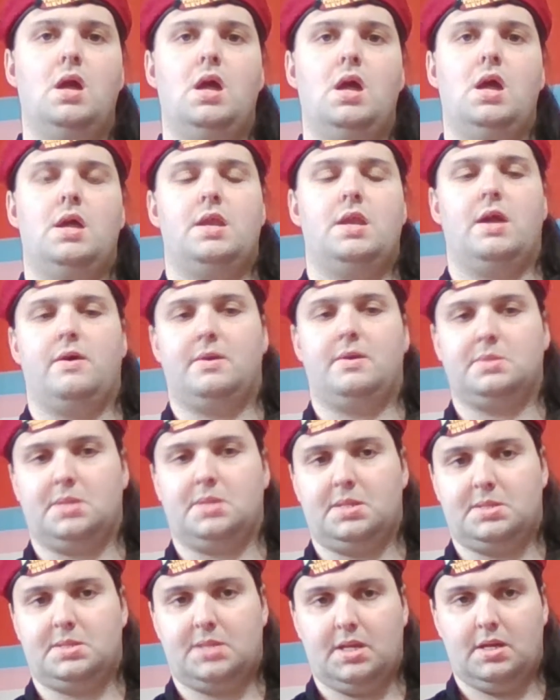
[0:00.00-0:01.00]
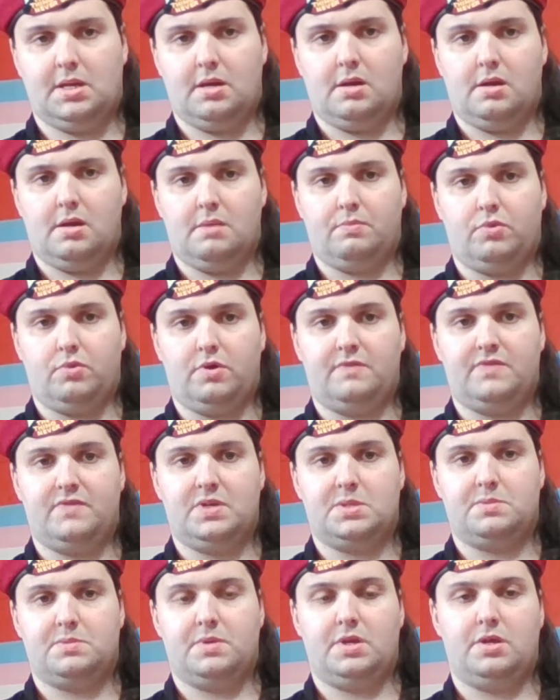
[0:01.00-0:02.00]
Now, as I stated in a previous
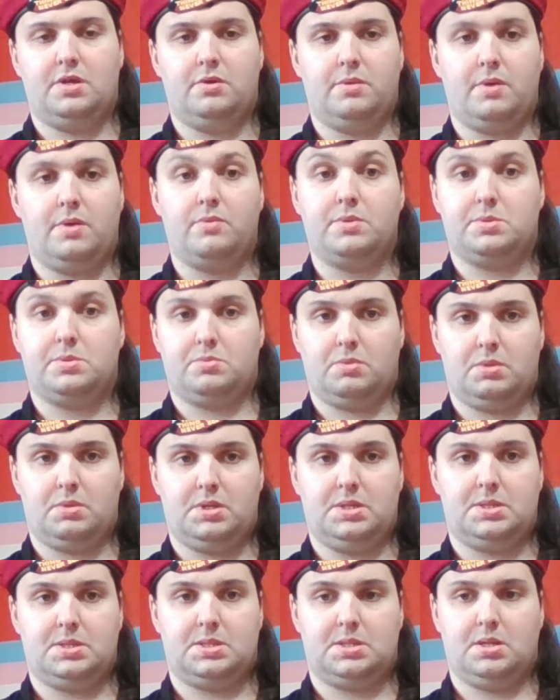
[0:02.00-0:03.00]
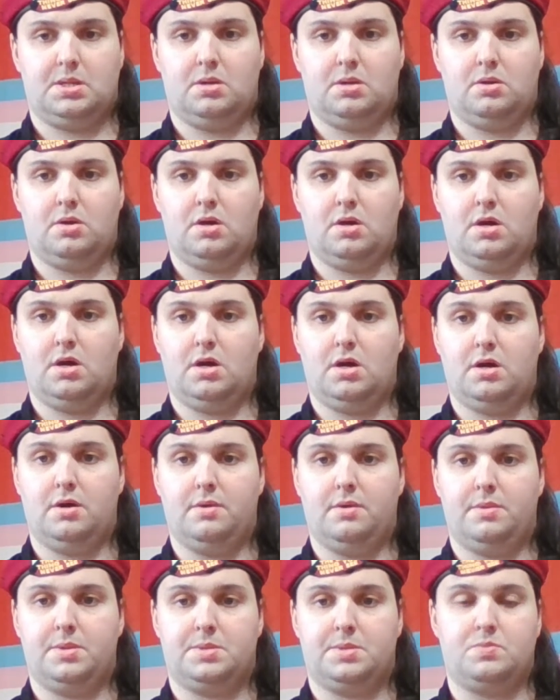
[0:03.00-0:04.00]
video that was released uh,
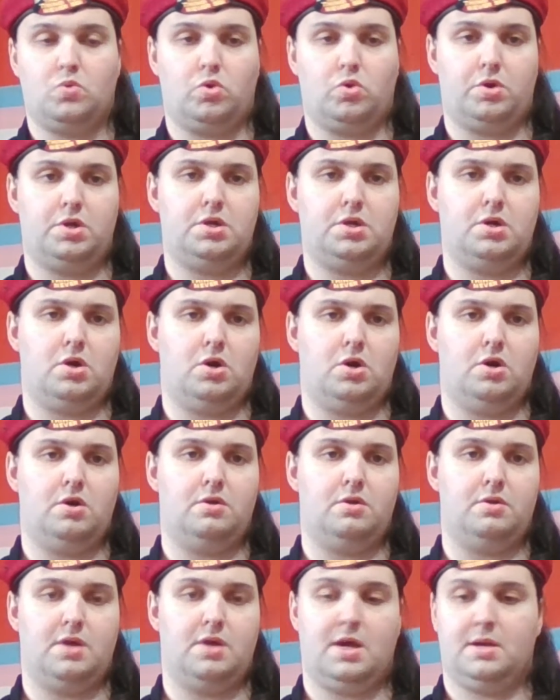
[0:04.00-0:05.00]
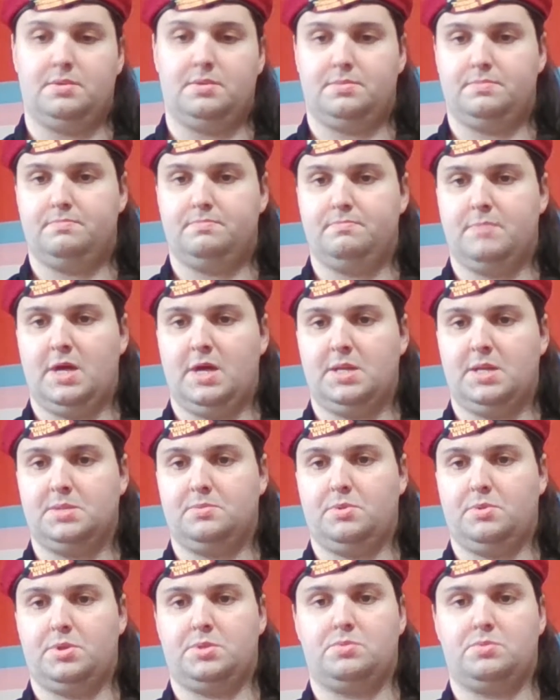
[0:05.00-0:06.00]
this morning, on as, as of
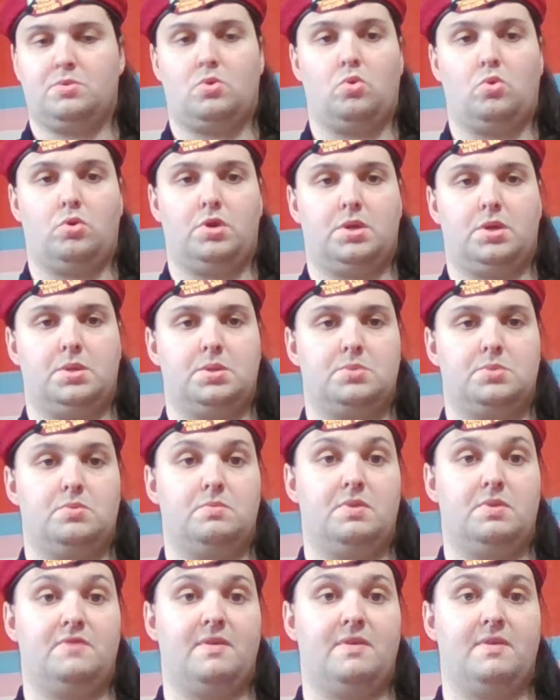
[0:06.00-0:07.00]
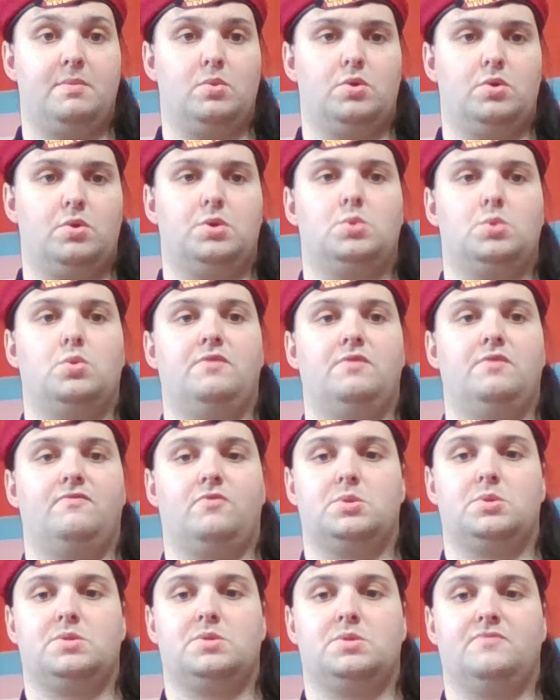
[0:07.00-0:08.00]
this recording, this would be February 21st
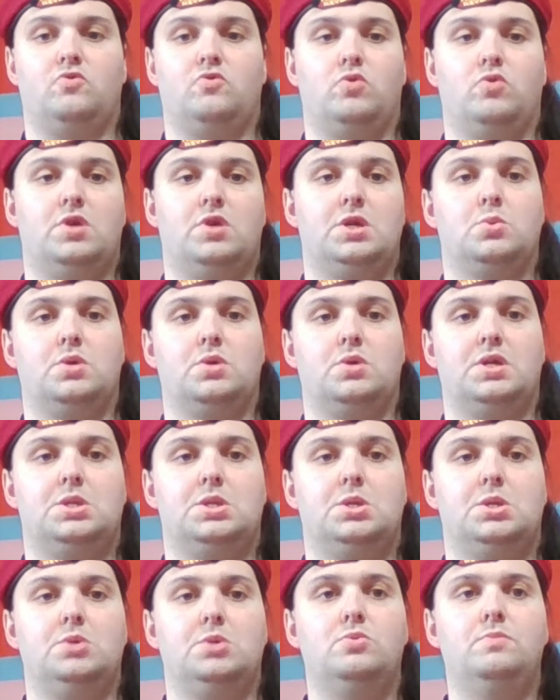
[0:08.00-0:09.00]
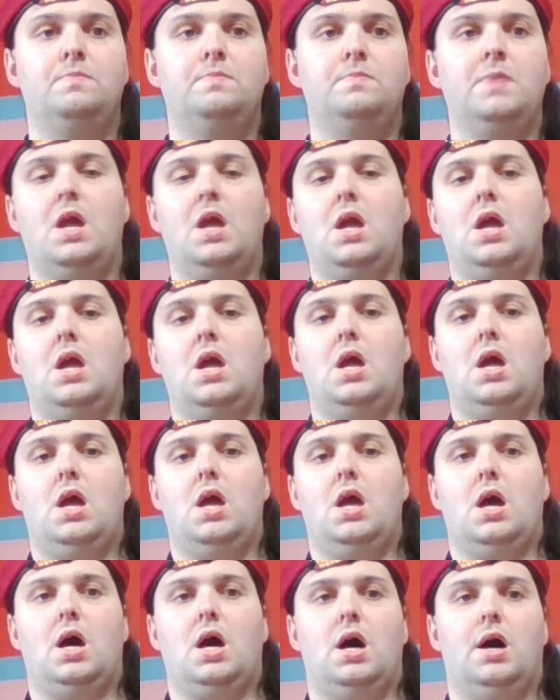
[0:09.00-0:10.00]
of 2022,
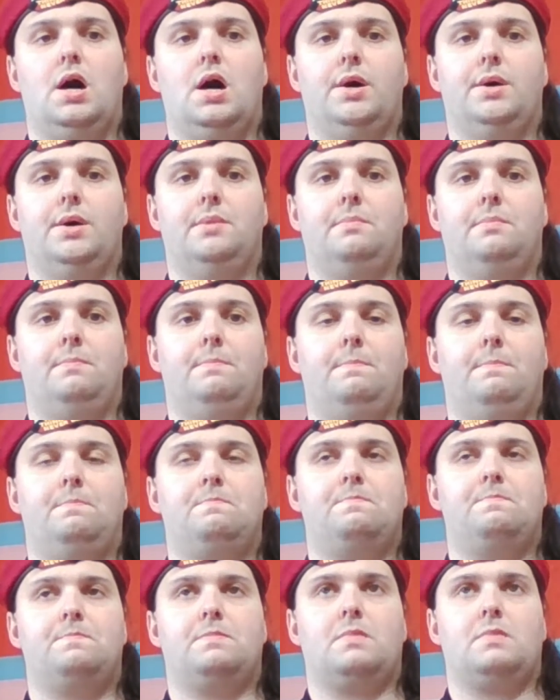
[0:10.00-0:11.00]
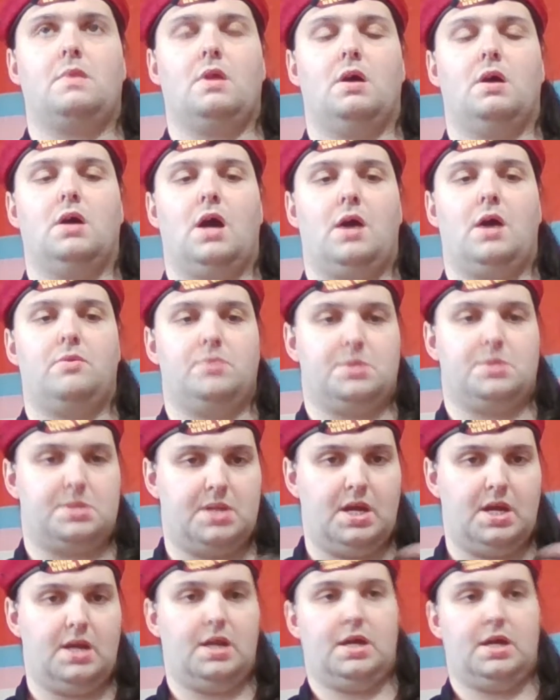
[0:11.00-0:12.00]
um, I was
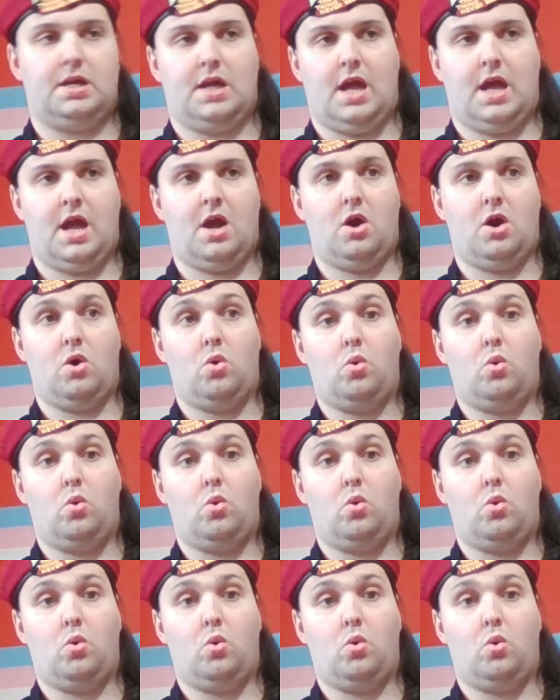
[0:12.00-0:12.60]
stating how